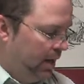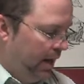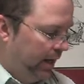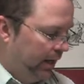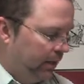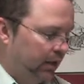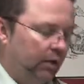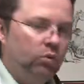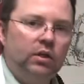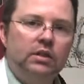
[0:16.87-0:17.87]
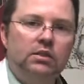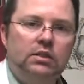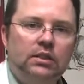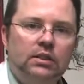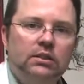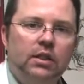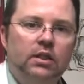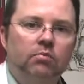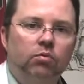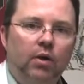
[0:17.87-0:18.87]
And it will encyst
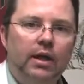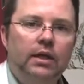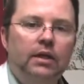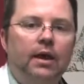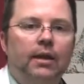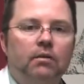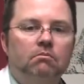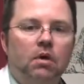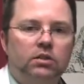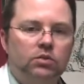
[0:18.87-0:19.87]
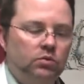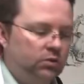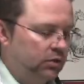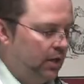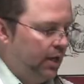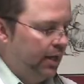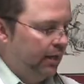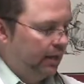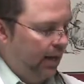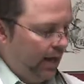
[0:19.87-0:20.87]
in the brain and in muscles
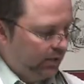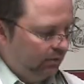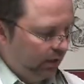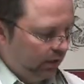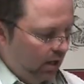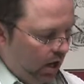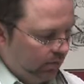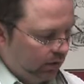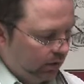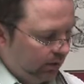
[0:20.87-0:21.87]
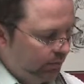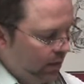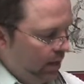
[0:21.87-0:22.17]
in cats very commonly